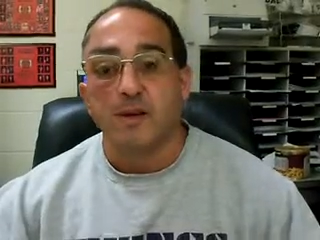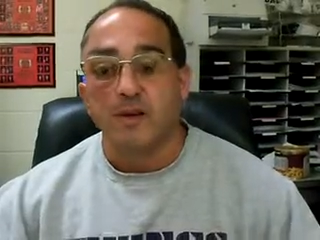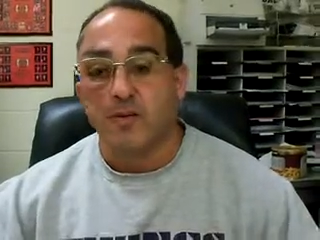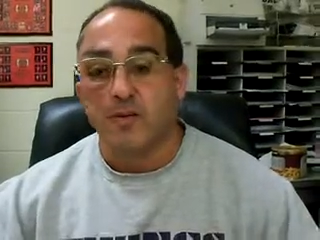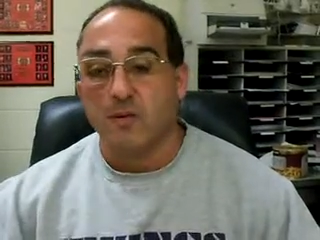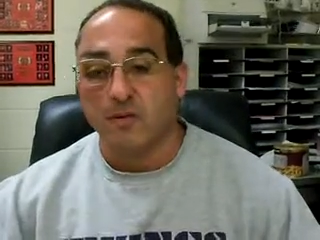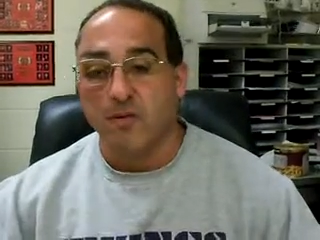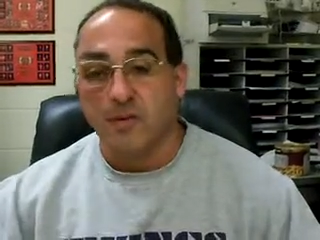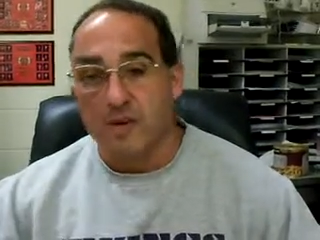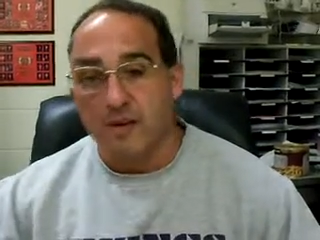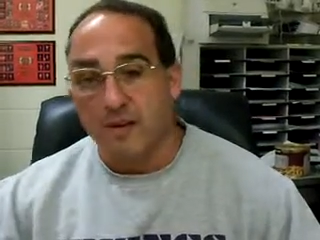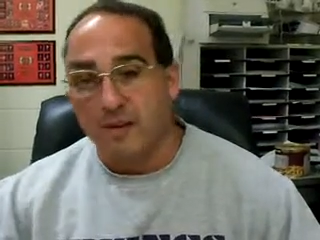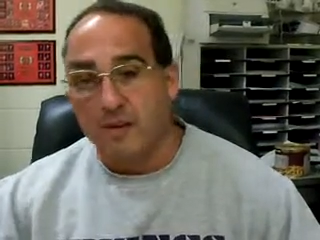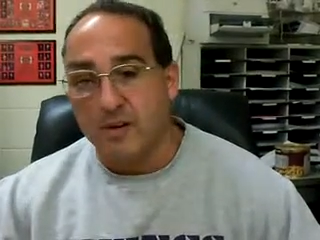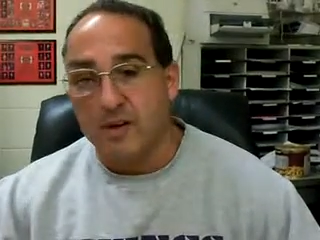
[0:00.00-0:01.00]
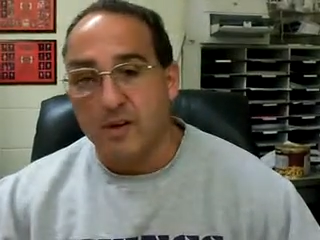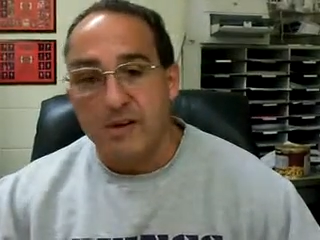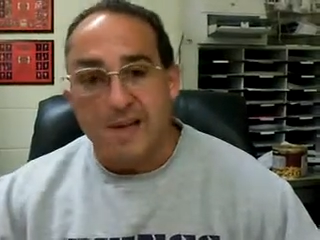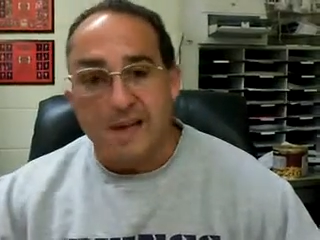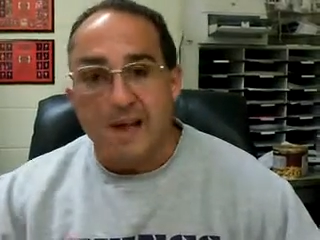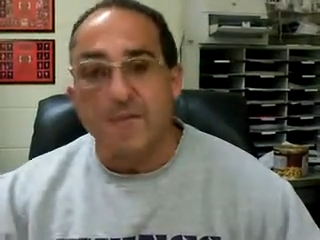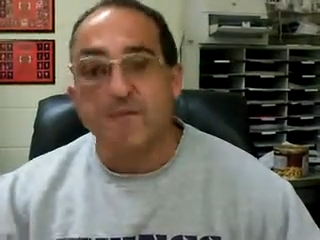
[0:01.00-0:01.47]
So if you if you
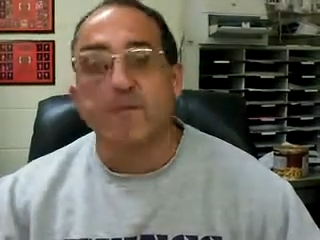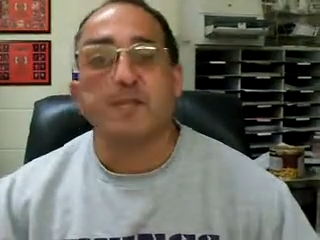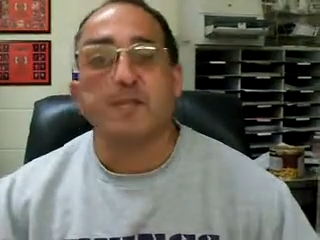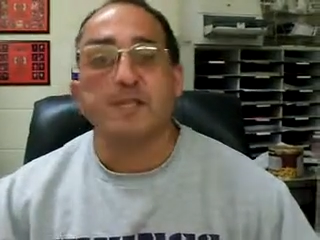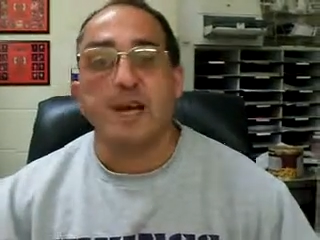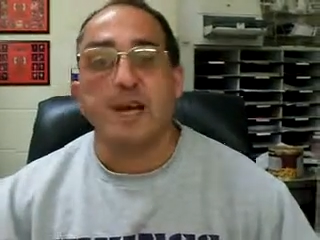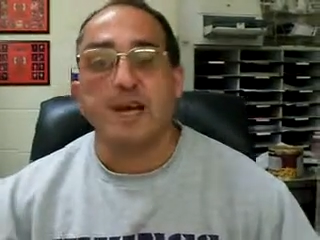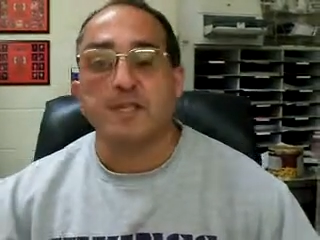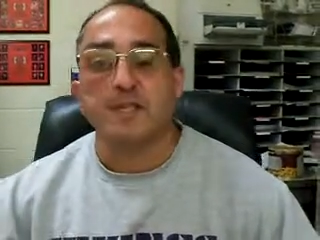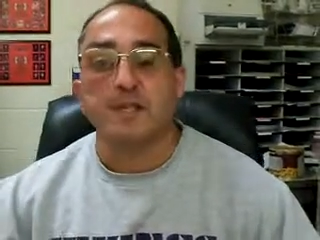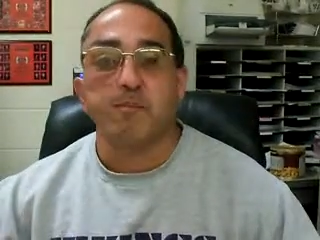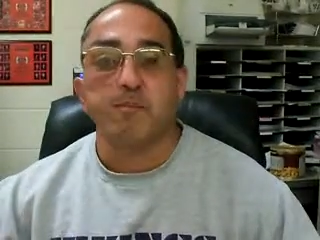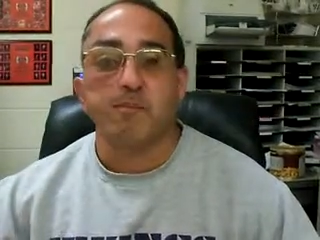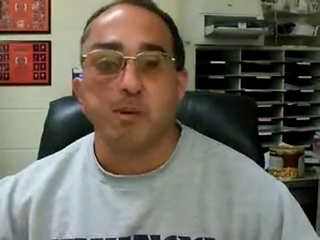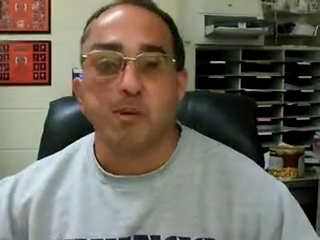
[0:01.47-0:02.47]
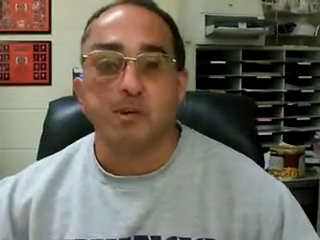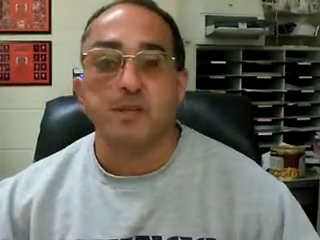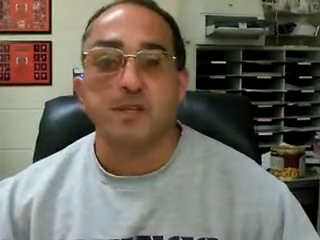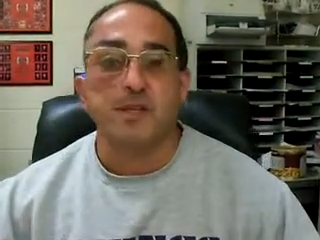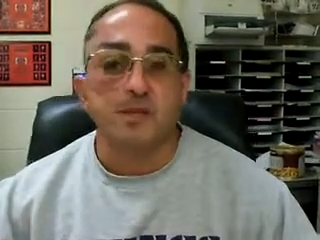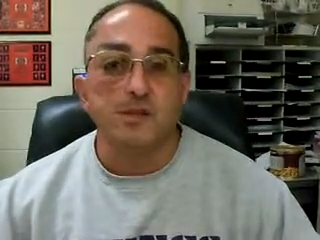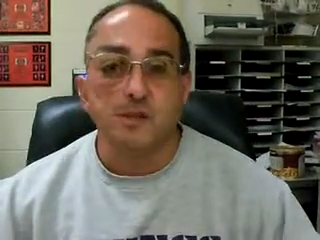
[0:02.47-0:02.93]
emphasize the
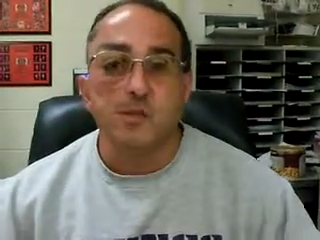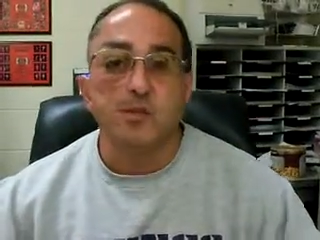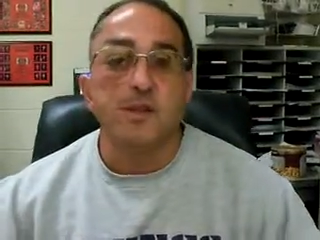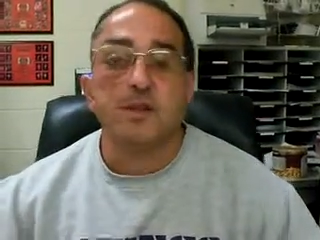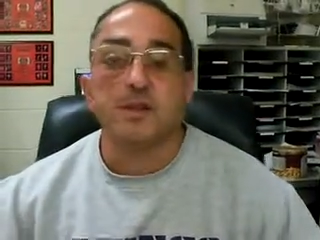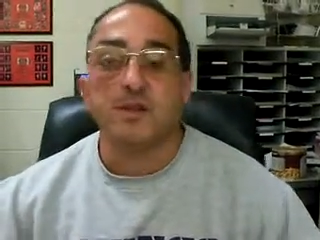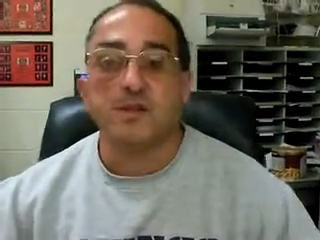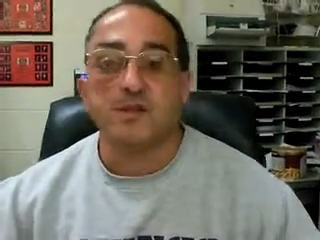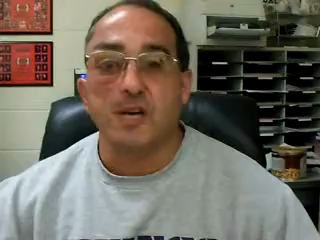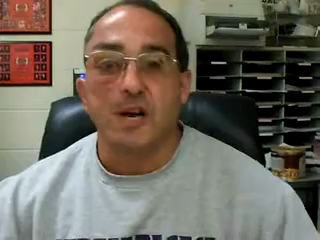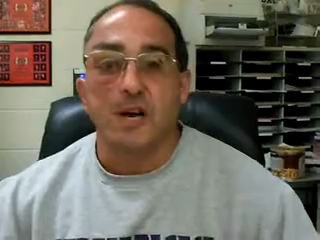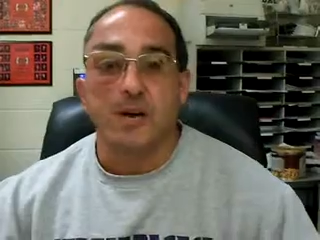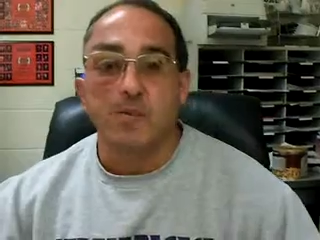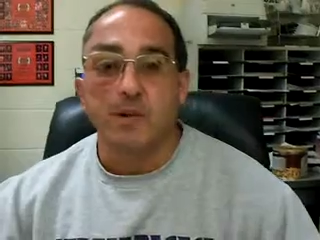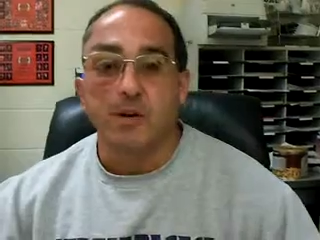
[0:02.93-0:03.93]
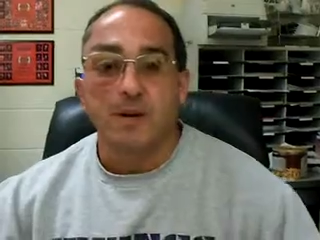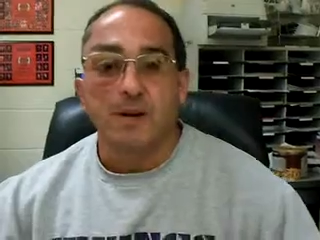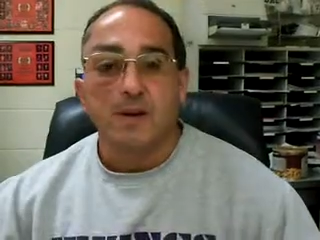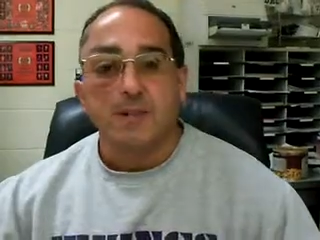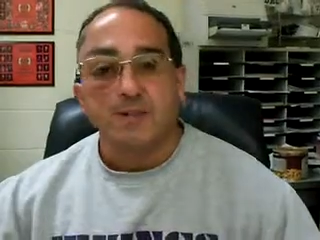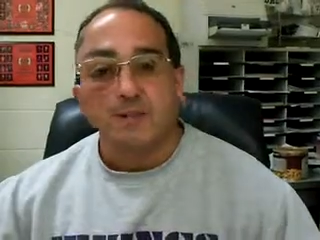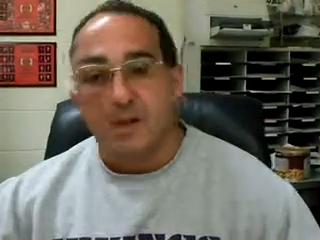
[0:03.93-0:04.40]
person doing the job,
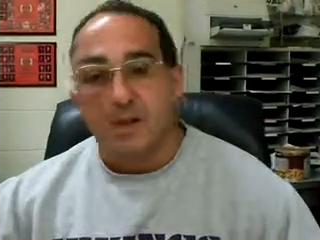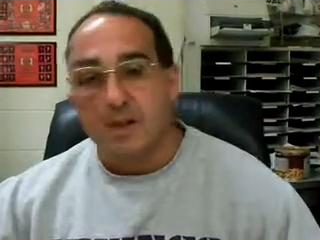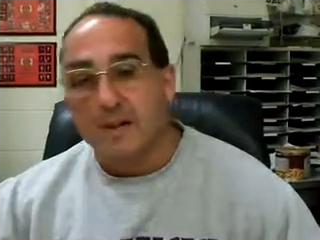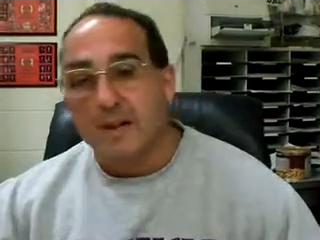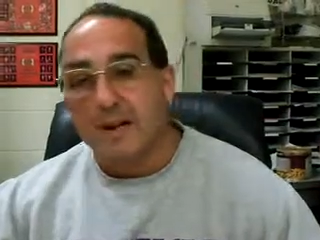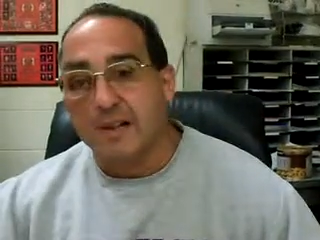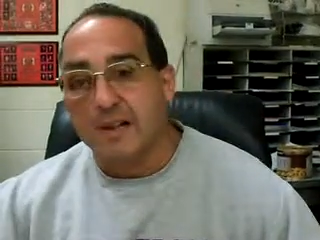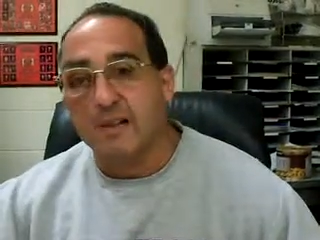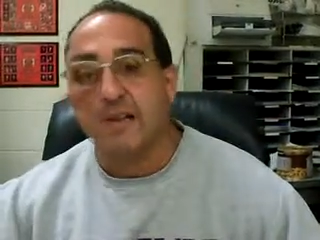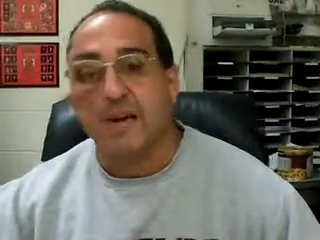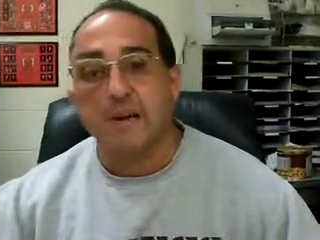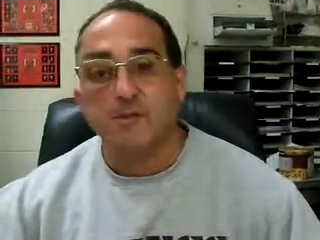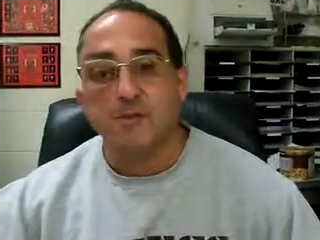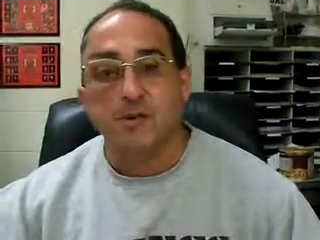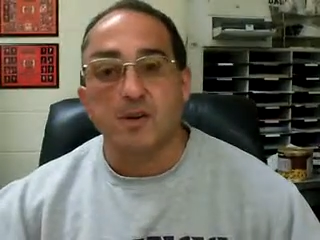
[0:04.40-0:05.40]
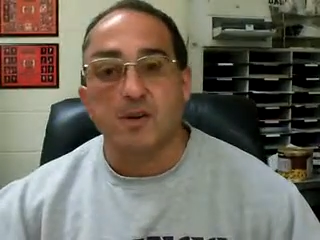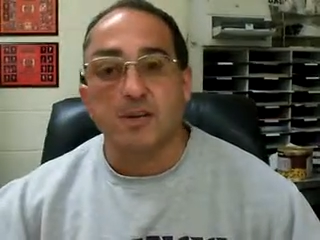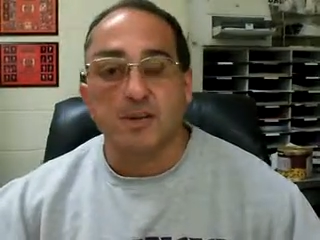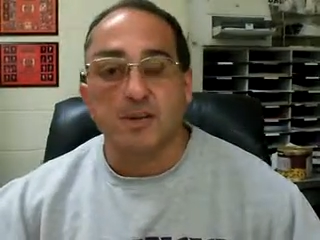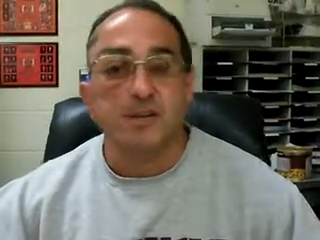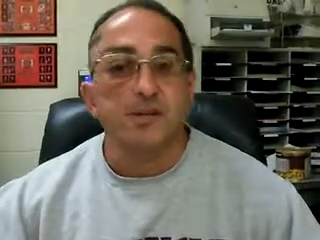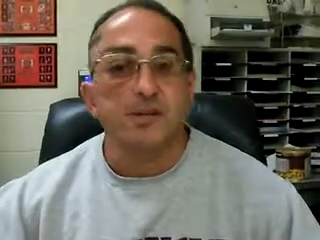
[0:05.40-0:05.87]
a lot of the times you're going to
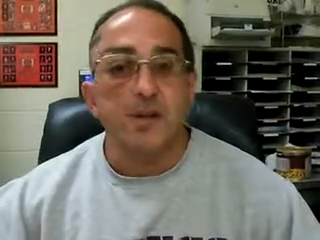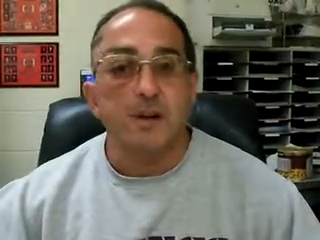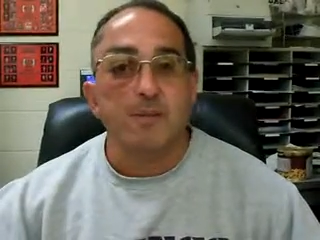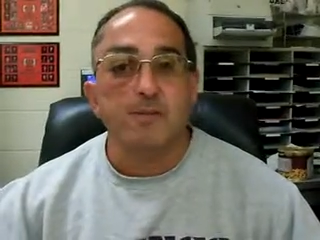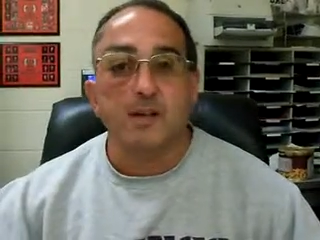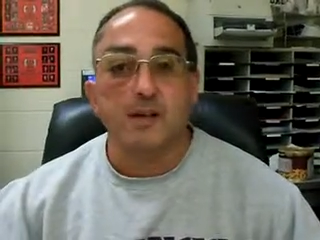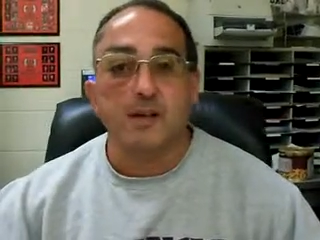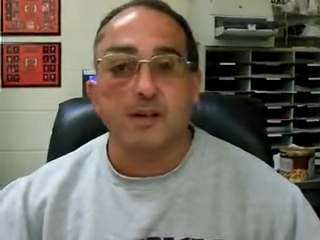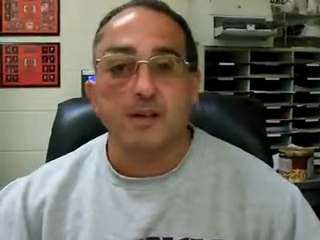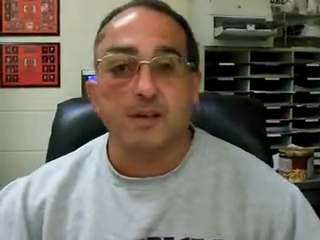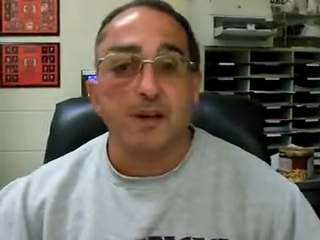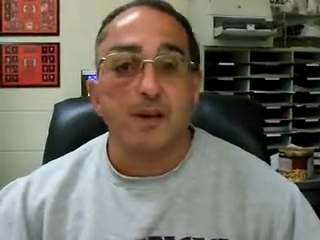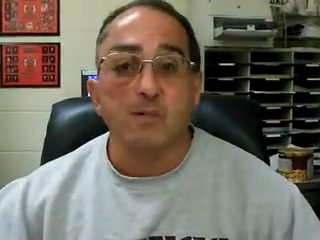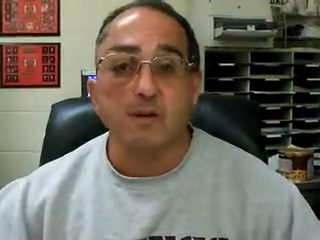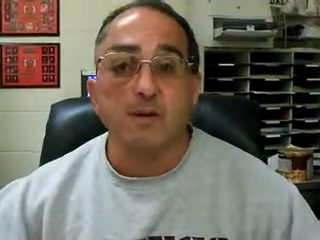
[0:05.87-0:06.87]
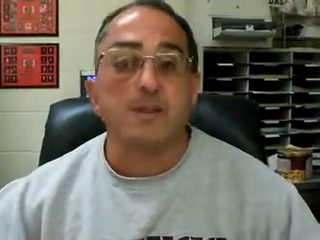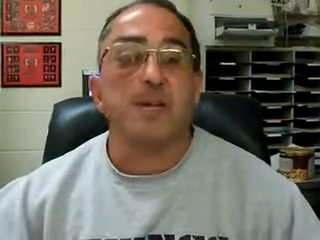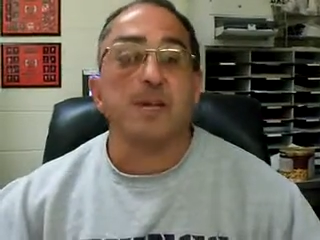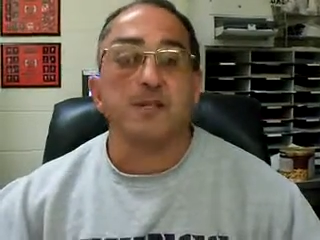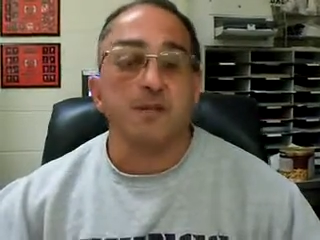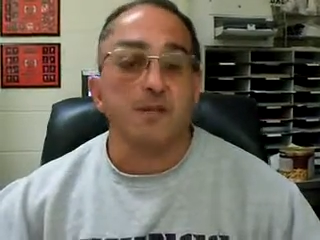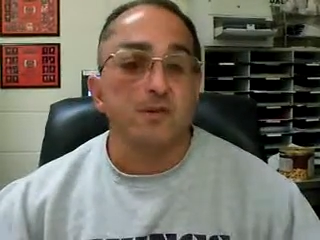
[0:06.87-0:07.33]
get the job done and not
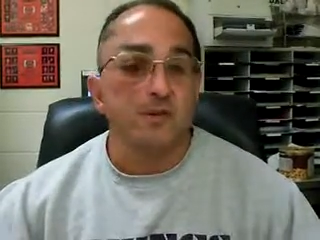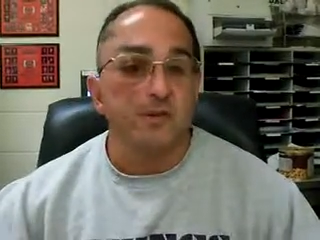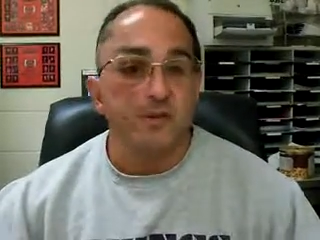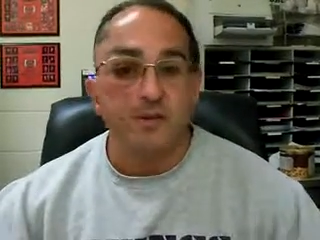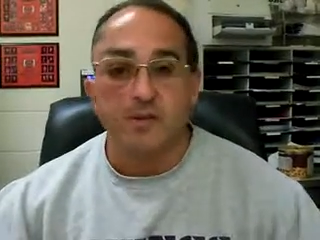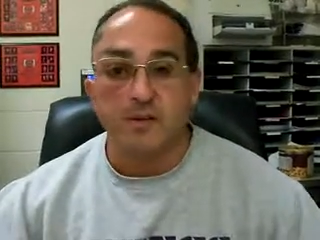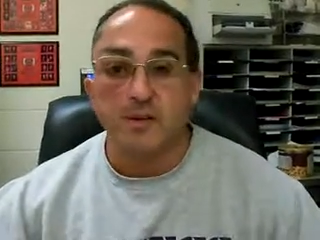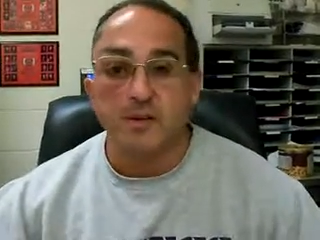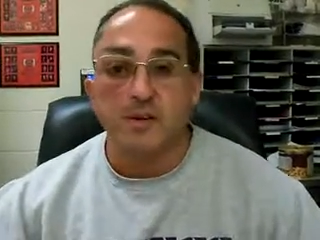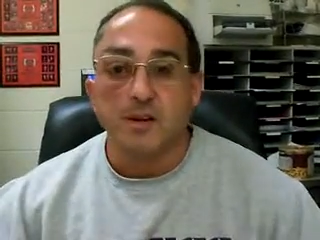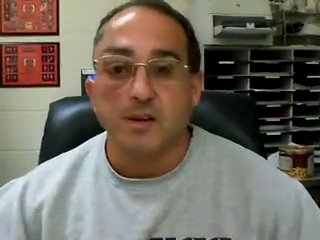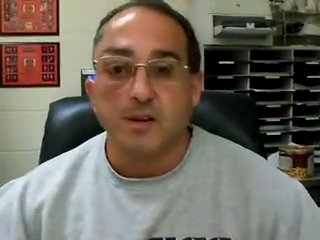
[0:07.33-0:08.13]
realize that you've even